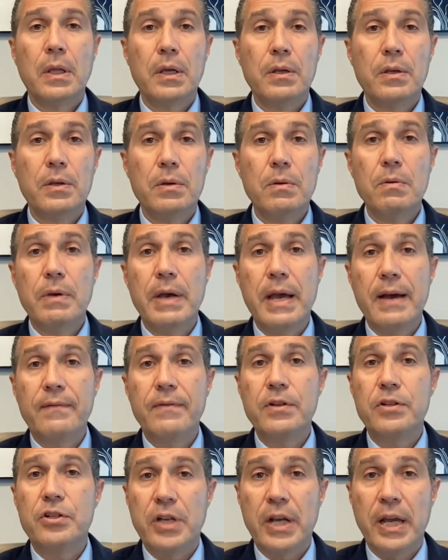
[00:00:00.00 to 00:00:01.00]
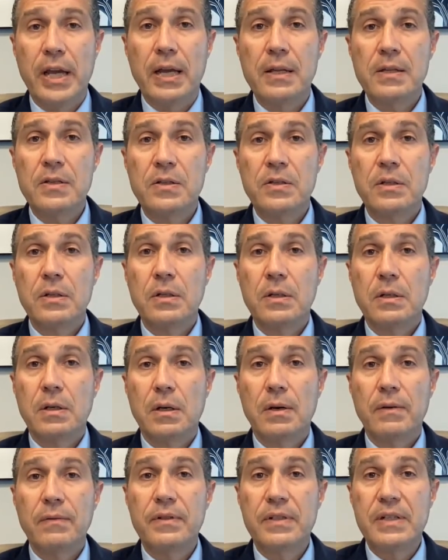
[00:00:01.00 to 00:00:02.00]
that you have a chance
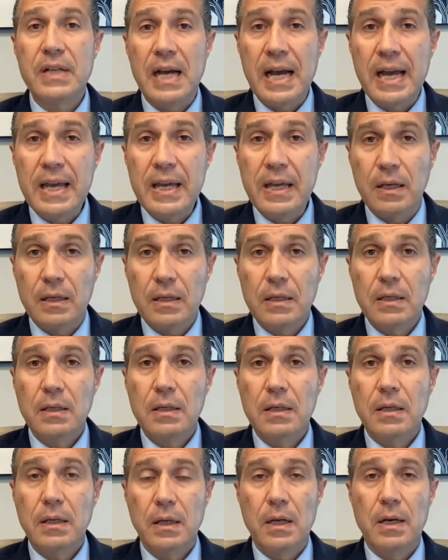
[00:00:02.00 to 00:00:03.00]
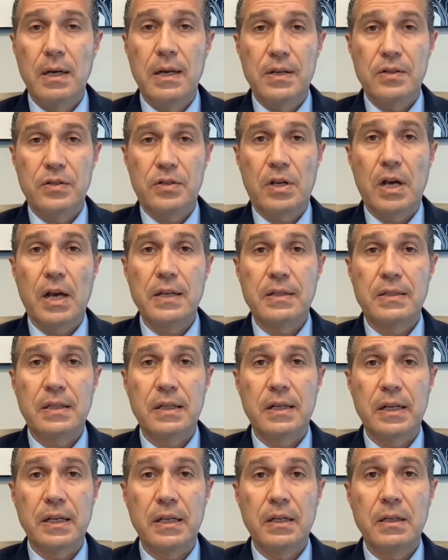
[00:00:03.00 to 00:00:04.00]
of dying in his
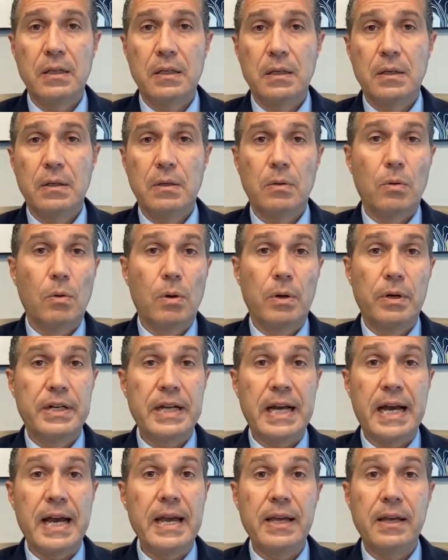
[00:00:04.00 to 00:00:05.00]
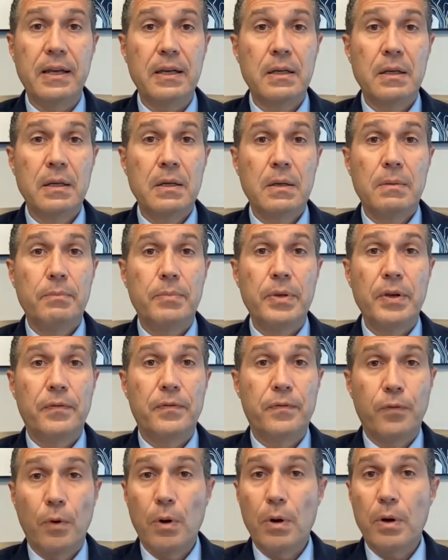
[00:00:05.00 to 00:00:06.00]
custody or dying
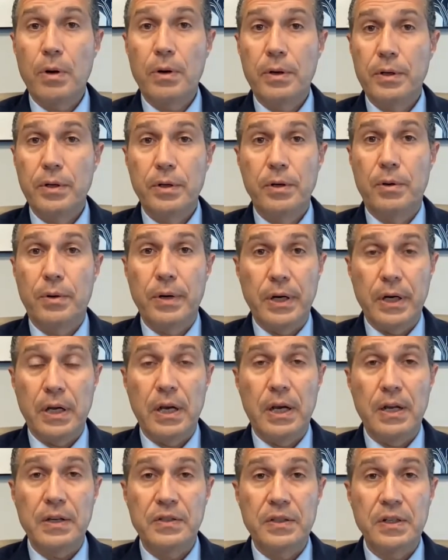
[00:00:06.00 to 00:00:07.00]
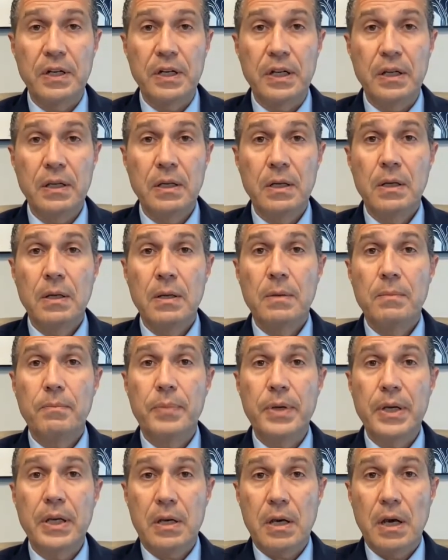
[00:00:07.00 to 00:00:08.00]
before you're in custody
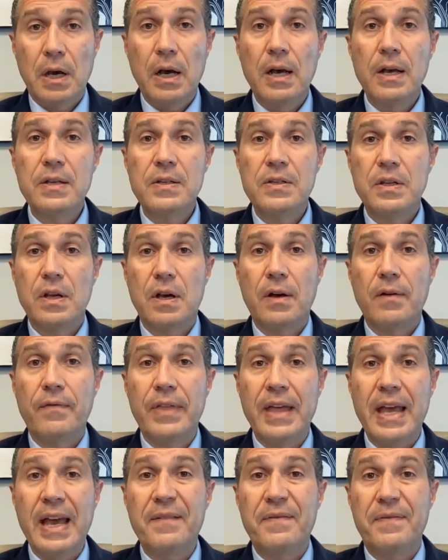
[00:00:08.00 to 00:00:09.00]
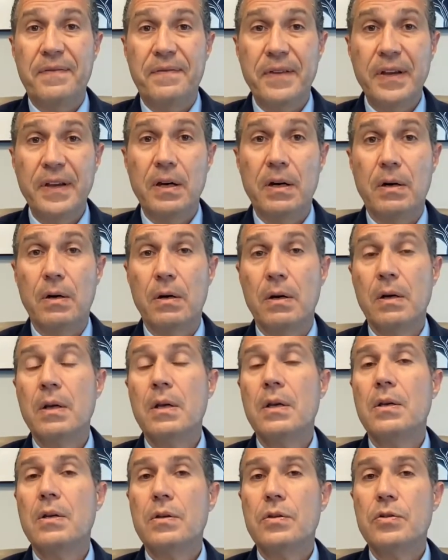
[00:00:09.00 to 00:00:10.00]
because of that fear.
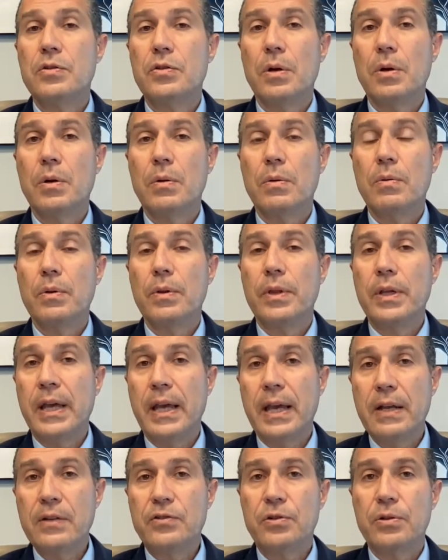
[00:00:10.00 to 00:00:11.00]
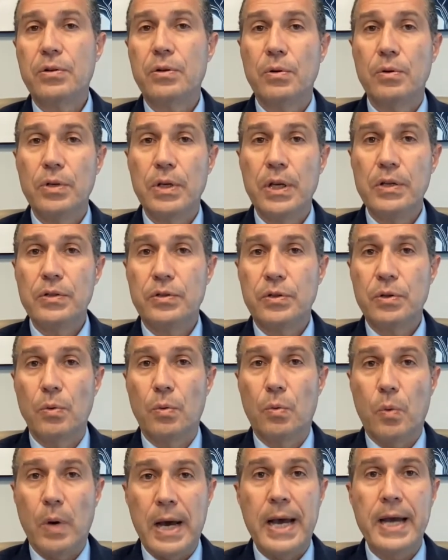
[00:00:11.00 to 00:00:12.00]
So the answer to, is to
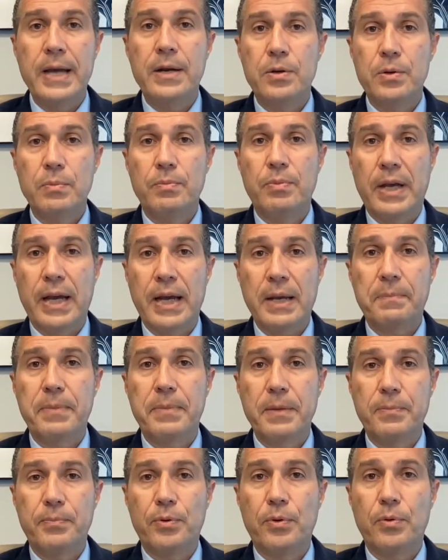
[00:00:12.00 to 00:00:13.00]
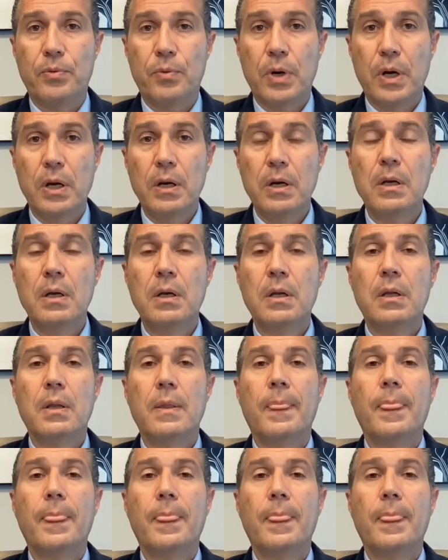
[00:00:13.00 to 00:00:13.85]
why do black people run?